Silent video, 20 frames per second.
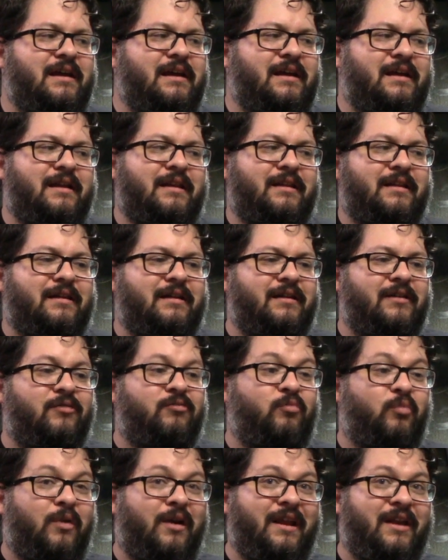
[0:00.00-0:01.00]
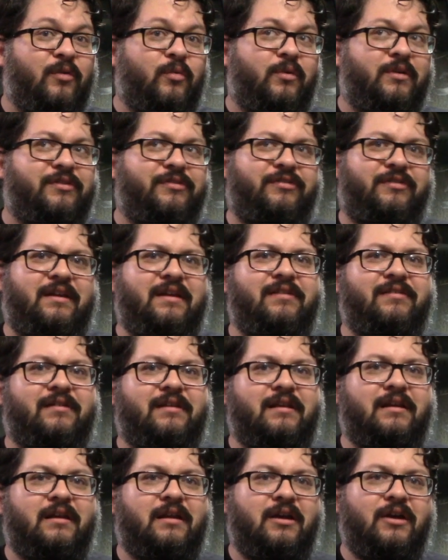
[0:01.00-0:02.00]
the running one
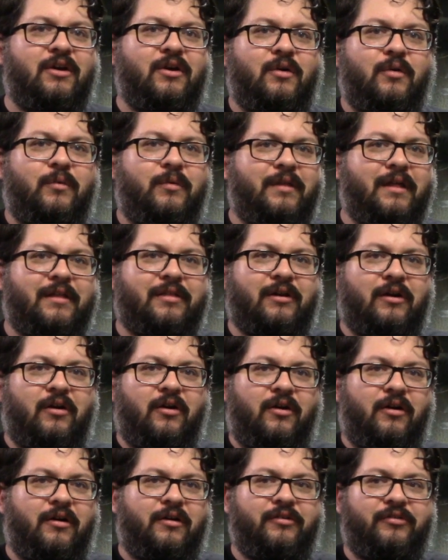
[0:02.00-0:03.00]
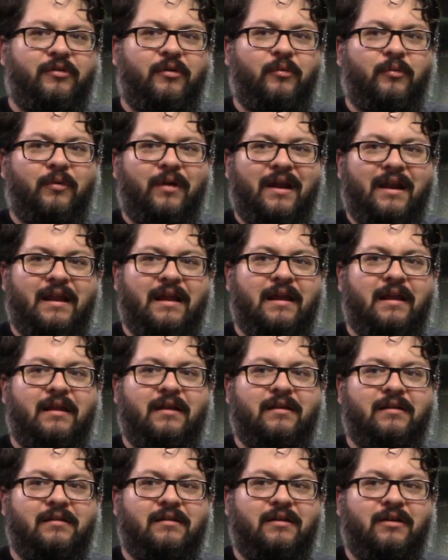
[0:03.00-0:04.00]
season without the car is already,
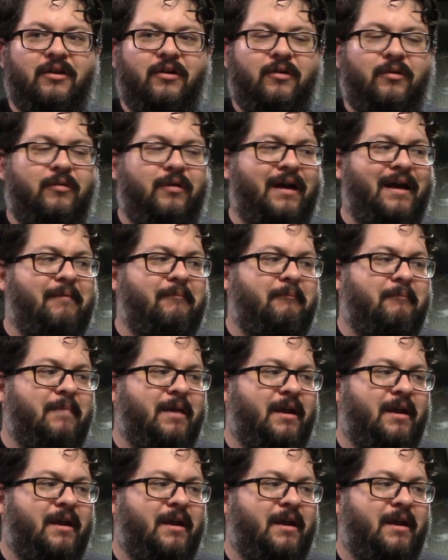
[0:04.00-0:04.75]
at minimum.